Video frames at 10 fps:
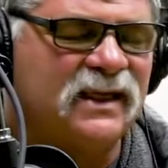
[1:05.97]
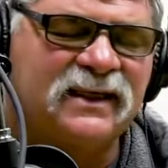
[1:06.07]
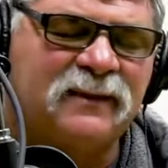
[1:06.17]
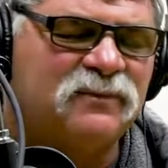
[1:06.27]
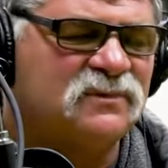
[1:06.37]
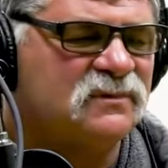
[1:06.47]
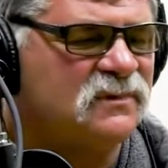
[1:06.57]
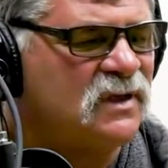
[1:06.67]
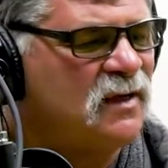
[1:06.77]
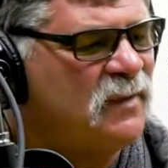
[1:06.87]
kept
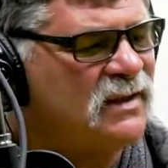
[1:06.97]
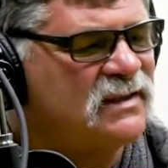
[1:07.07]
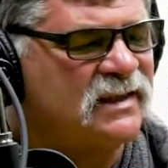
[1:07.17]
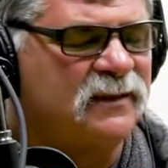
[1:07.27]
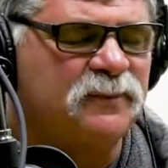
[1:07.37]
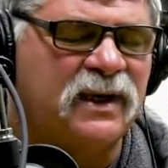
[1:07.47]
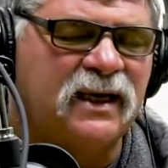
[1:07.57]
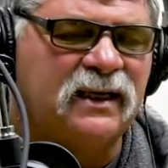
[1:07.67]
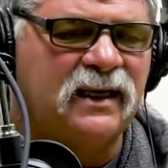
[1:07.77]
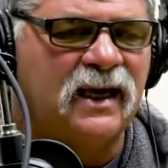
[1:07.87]
talking about this hip
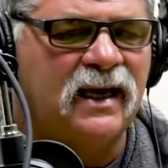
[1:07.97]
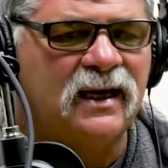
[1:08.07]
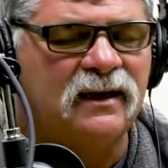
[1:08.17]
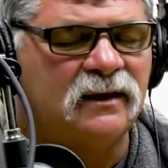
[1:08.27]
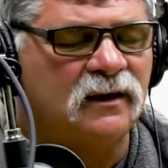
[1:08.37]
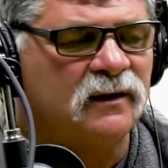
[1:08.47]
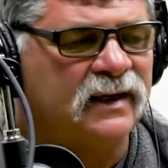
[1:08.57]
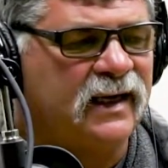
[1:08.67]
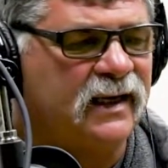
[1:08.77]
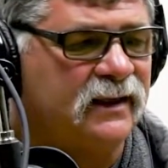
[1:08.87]
pain he had and all
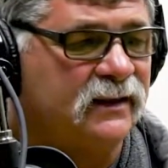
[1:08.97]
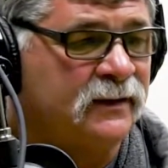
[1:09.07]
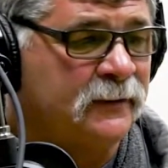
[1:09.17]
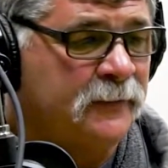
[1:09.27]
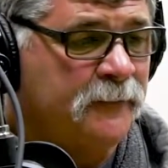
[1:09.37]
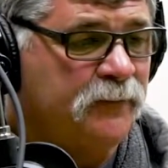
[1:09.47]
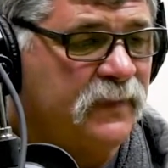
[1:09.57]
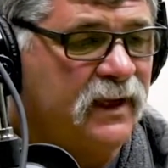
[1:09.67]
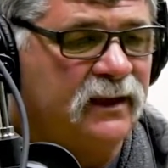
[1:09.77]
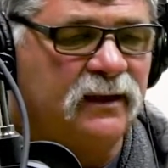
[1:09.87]
that. And
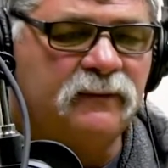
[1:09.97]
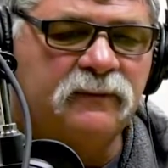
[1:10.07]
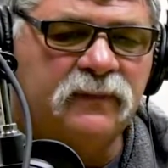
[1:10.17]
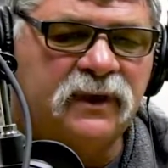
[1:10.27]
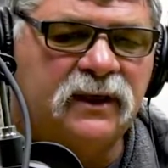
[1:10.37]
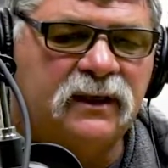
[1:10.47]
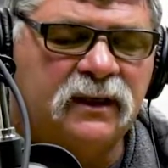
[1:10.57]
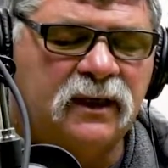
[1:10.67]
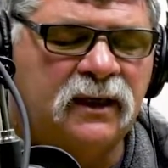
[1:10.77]
then me and